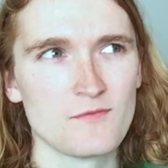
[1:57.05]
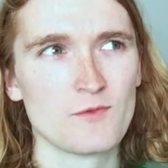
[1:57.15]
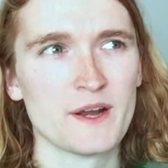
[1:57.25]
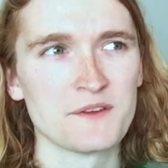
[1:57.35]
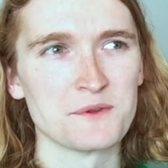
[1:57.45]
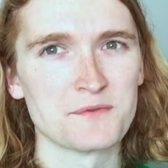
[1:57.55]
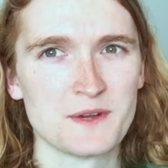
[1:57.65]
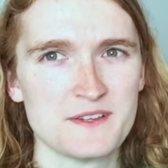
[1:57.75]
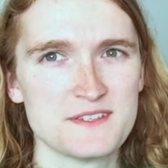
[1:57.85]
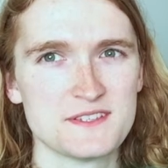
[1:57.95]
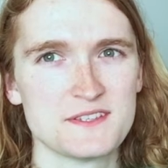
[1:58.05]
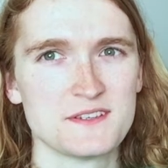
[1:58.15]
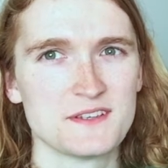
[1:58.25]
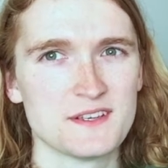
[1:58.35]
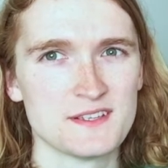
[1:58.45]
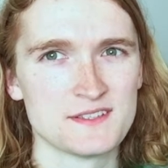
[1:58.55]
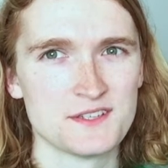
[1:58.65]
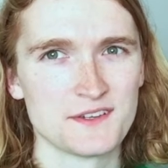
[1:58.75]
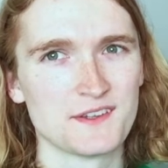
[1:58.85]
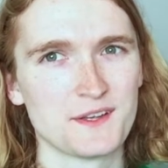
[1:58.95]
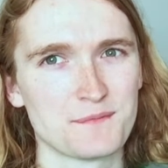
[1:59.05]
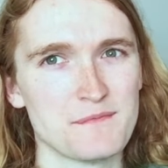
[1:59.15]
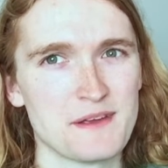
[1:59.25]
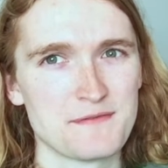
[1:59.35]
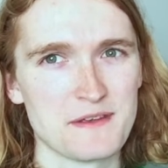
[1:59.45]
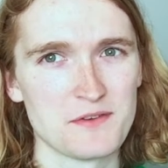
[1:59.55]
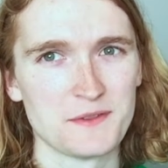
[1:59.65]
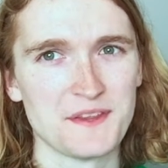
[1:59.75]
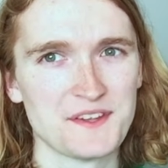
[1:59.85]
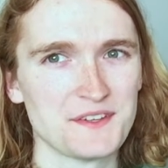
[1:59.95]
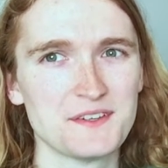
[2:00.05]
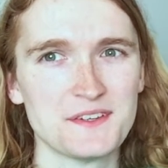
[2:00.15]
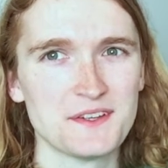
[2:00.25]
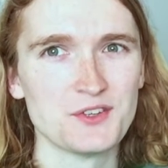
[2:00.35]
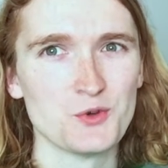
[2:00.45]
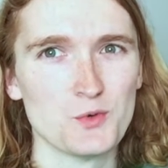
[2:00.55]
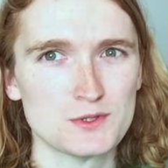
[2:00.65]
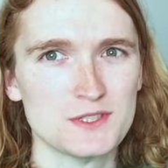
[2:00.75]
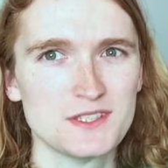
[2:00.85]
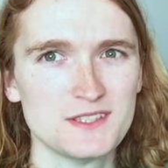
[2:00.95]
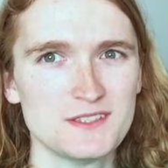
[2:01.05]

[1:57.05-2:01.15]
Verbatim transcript: writing with friends is just like my favorite thing in the world.